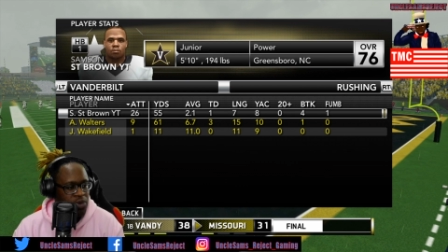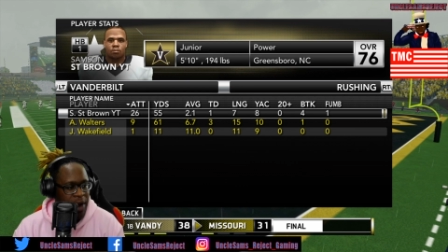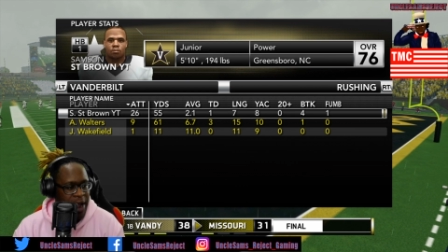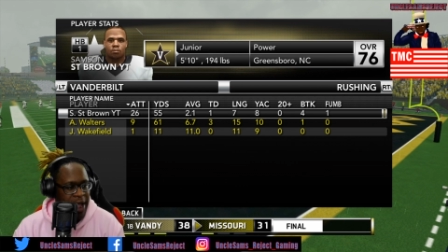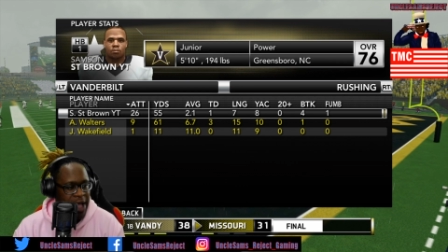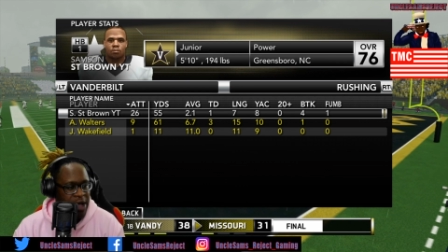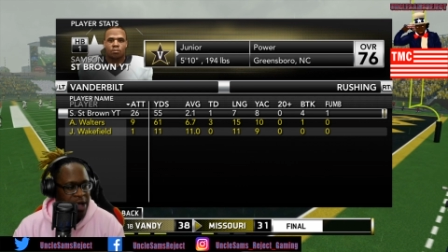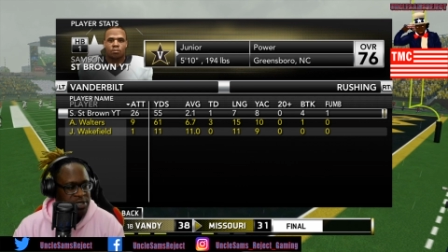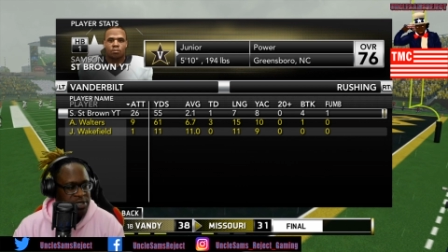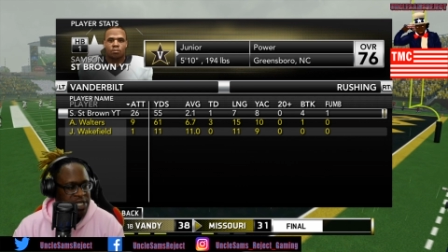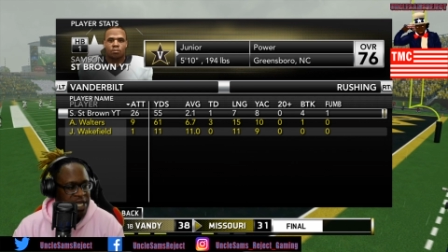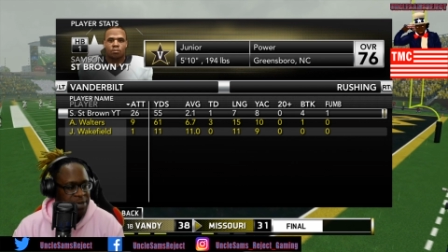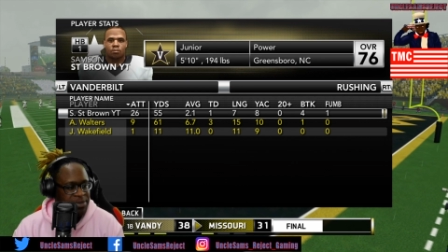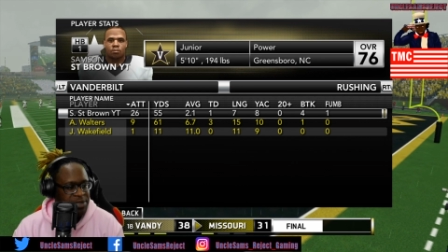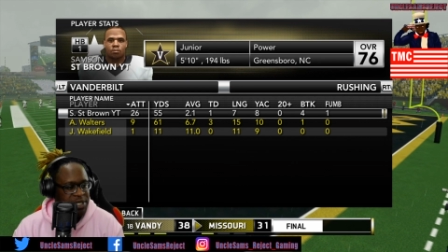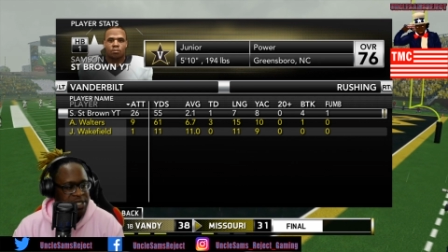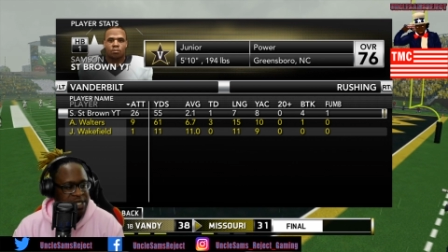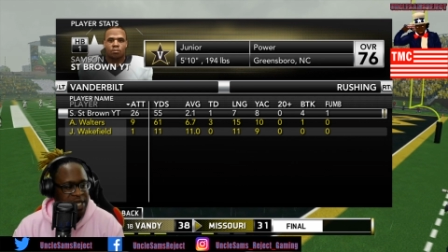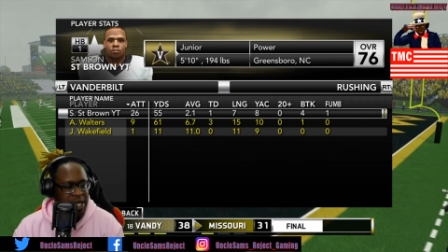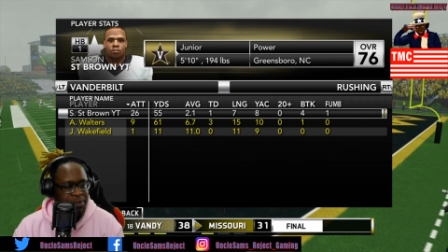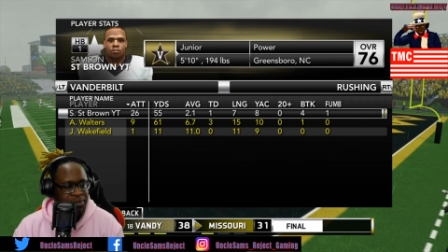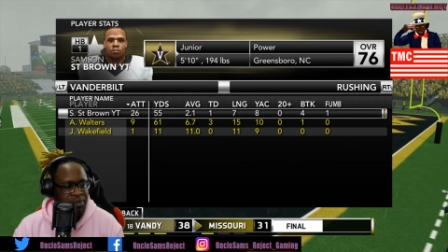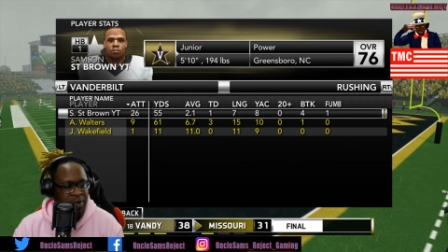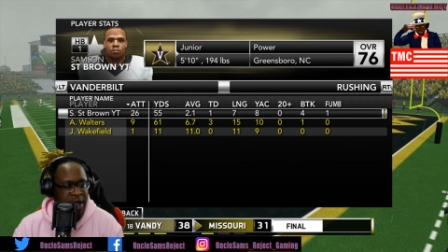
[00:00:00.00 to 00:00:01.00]
the ground,
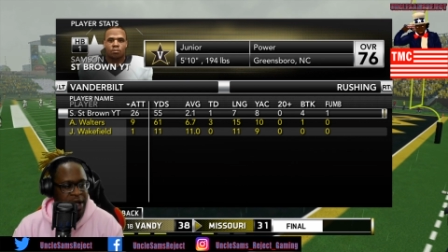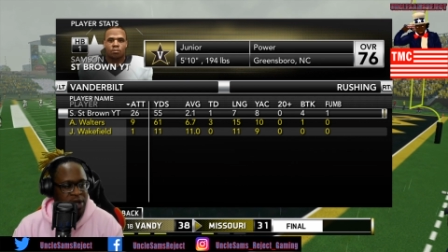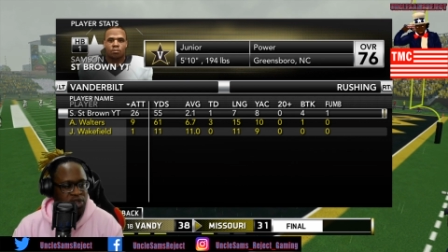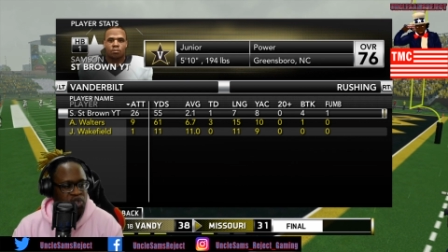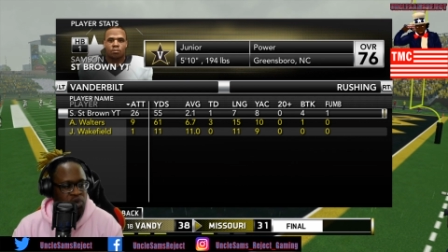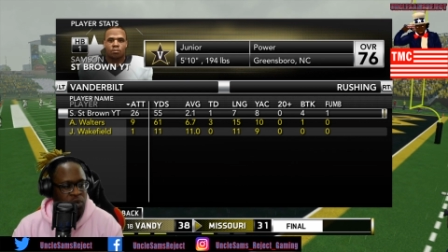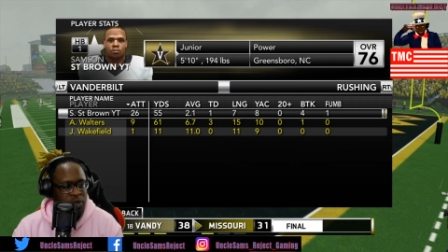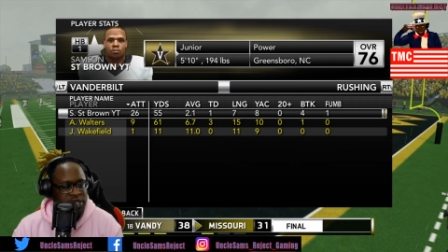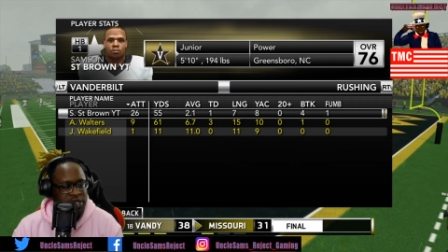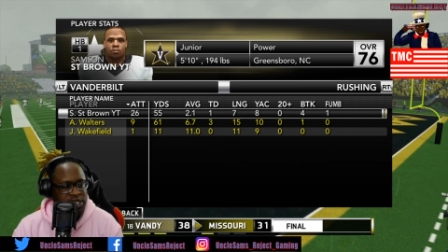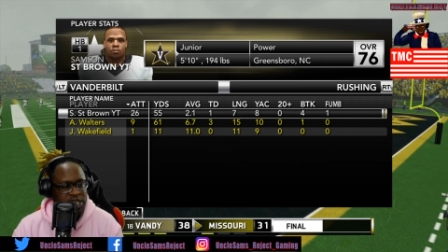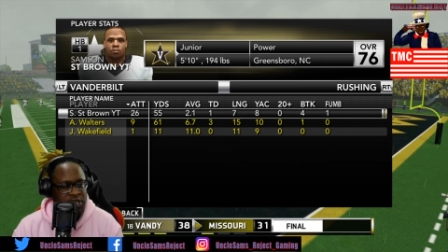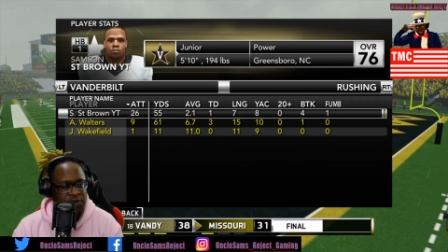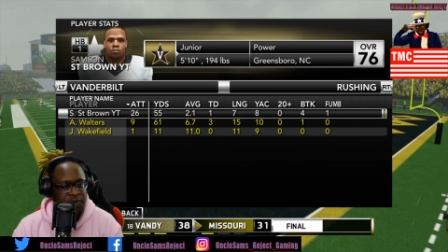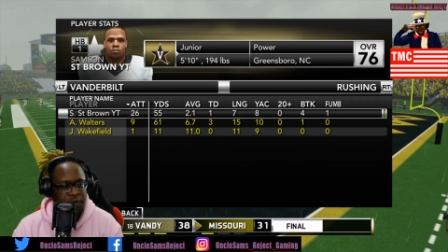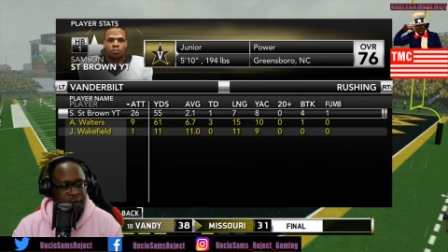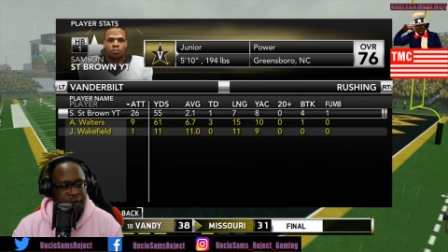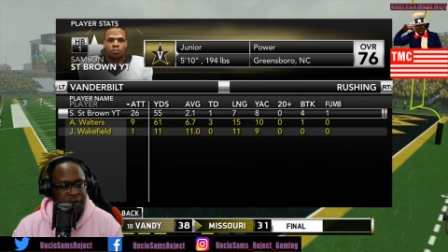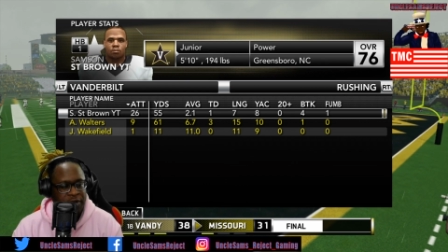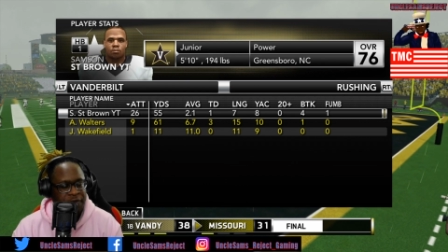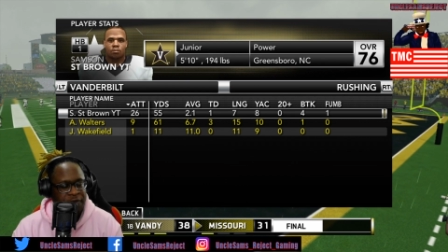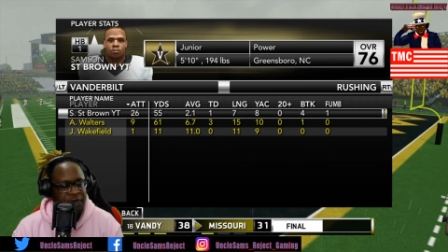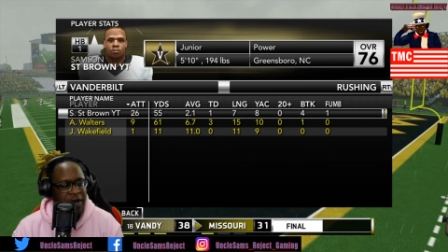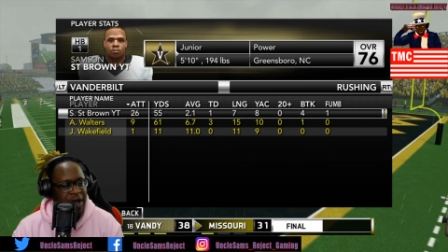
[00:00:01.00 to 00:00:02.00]
Samson St. Brown, 26
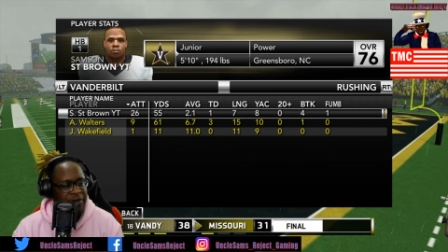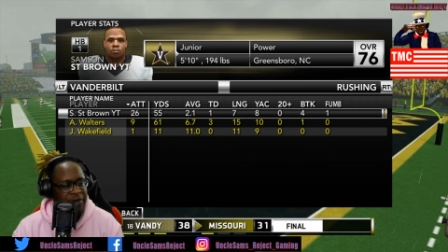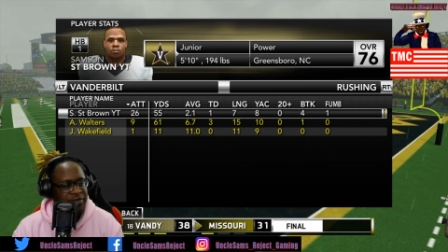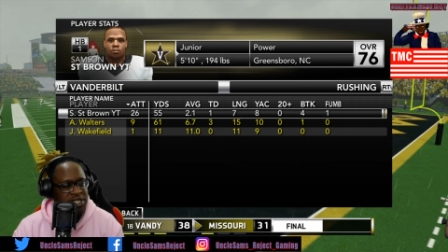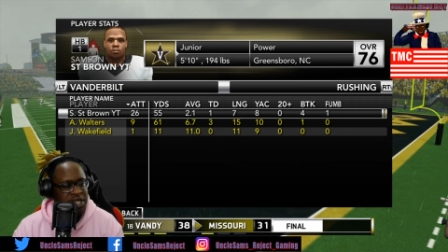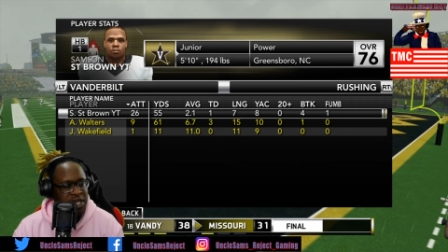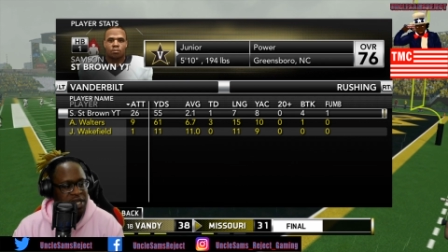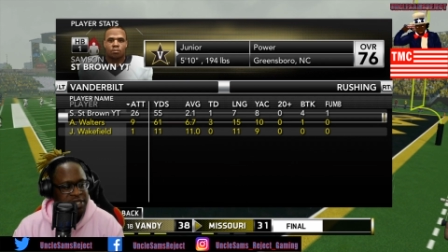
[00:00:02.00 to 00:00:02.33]
for 55,